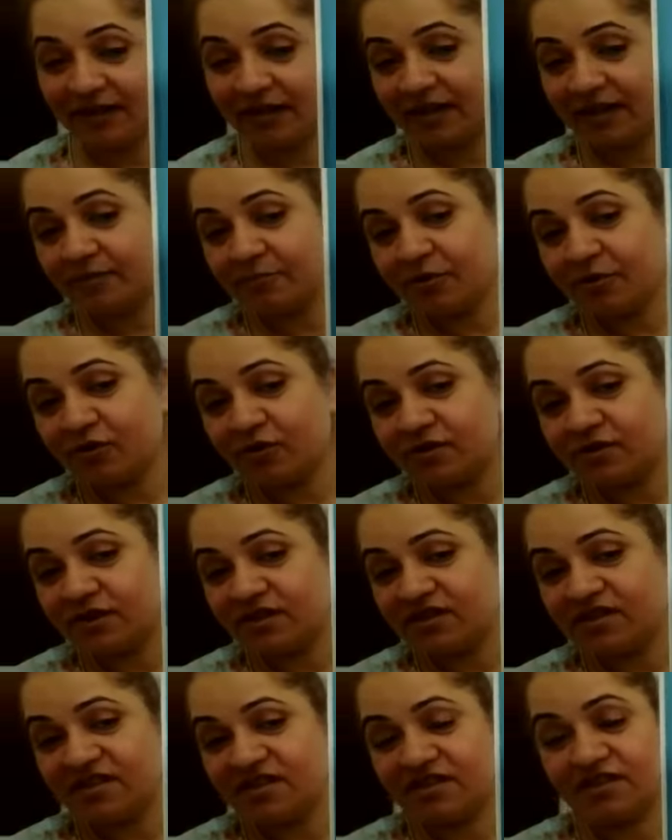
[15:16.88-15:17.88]
Yeah, because
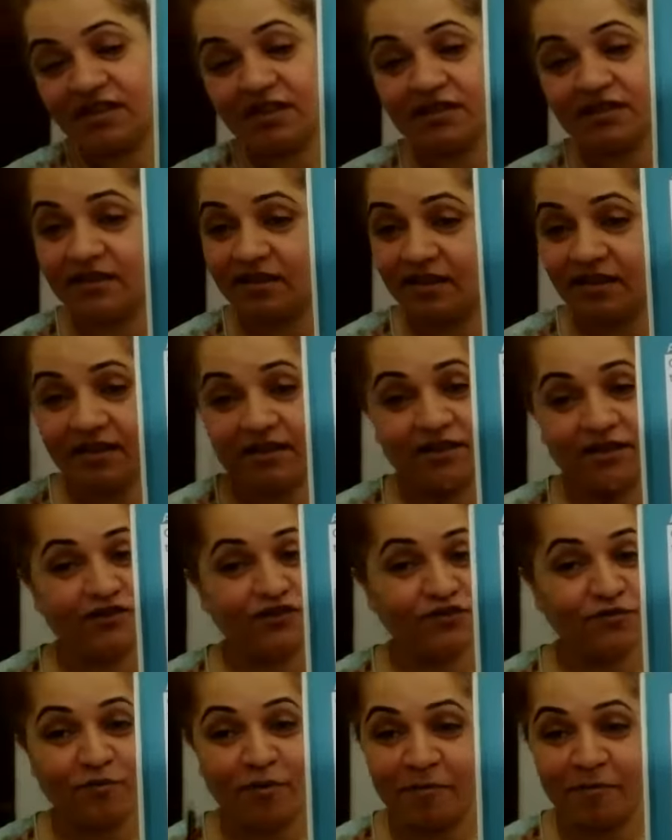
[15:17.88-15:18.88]
this is sick. This
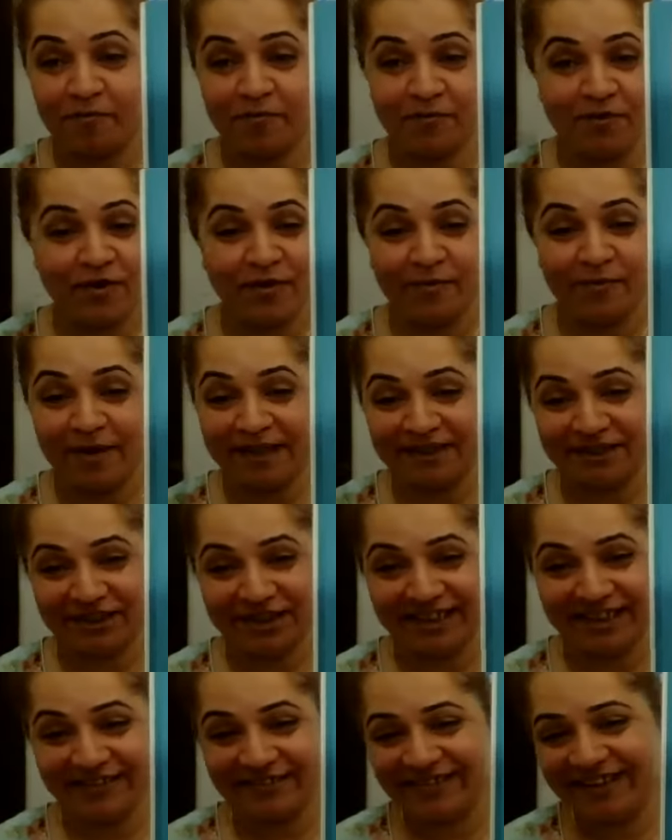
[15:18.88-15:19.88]
one not
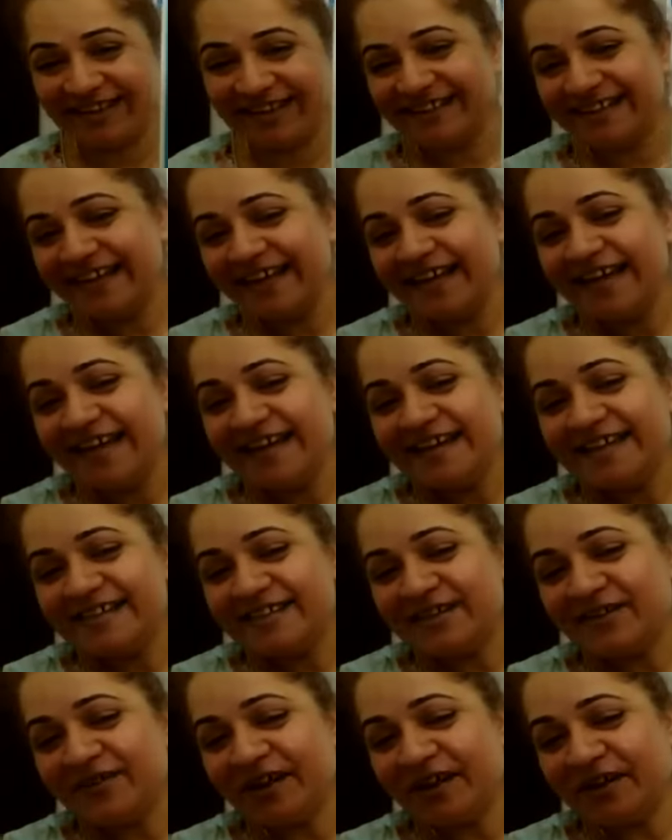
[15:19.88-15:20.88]
matching, right?
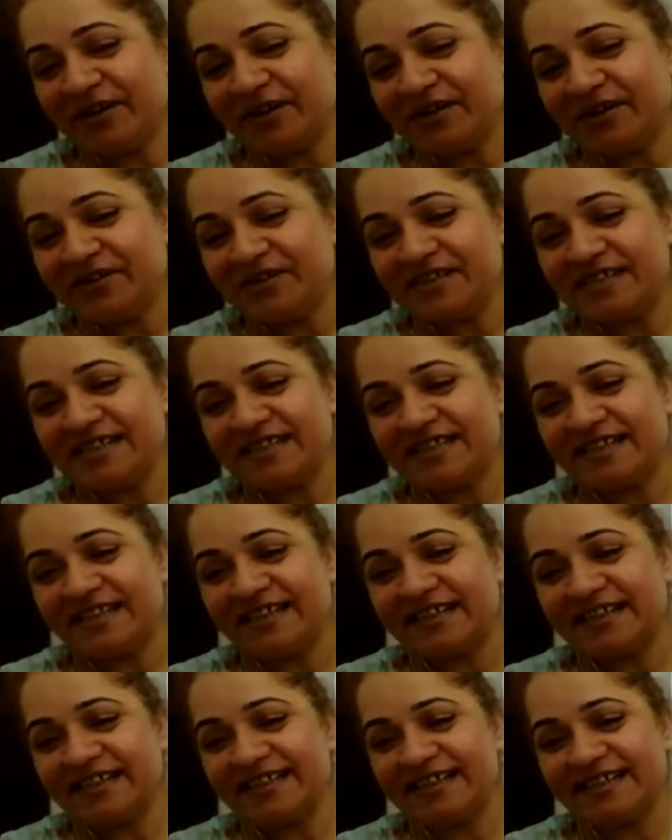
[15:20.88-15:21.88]
So we are going to
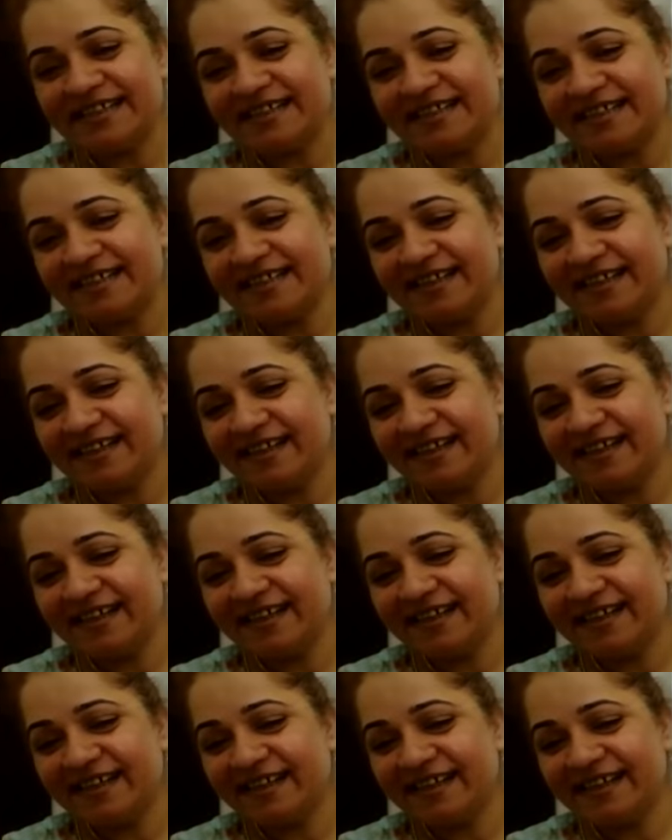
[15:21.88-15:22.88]
circle this.
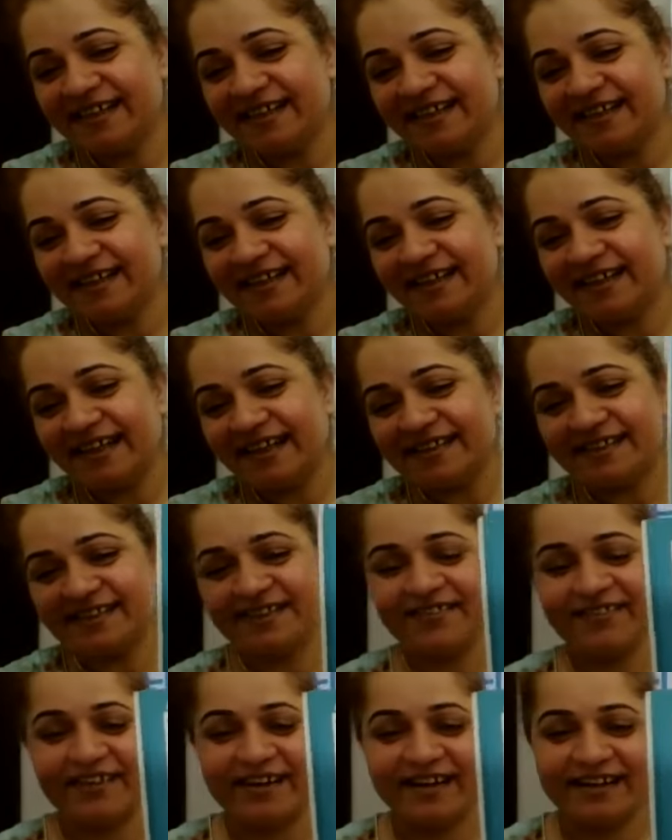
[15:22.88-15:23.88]
That's
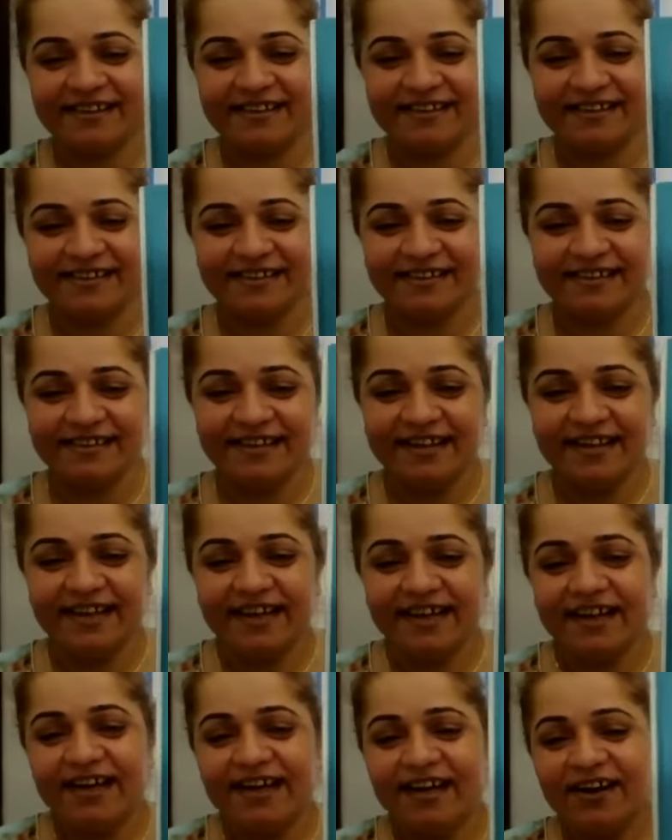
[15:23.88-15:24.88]
great.
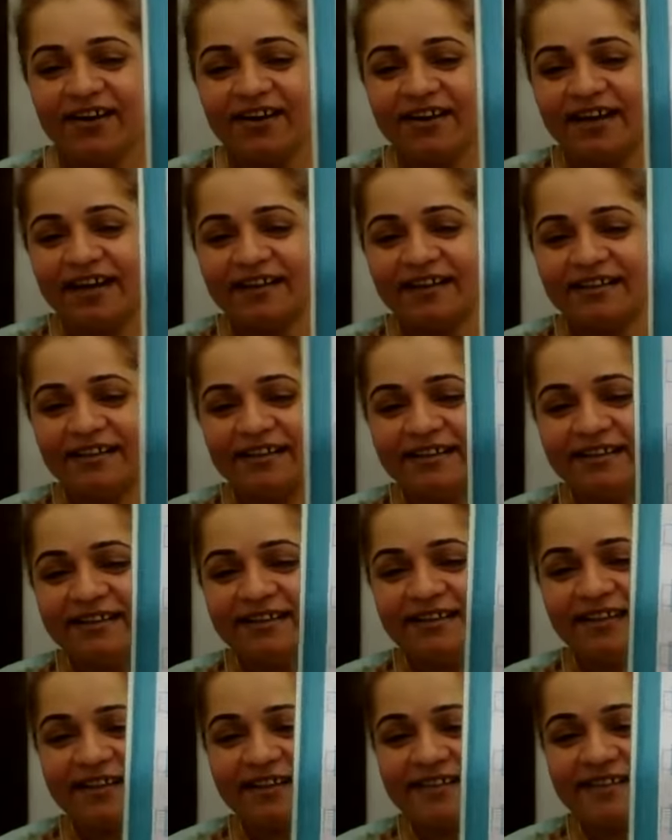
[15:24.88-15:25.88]
Okay.
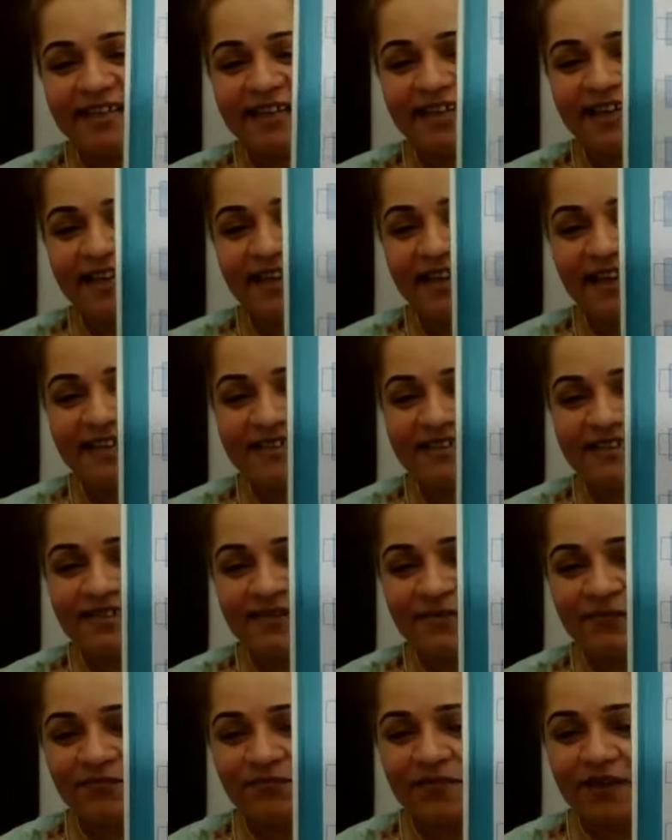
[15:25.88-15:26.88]
Now the second last.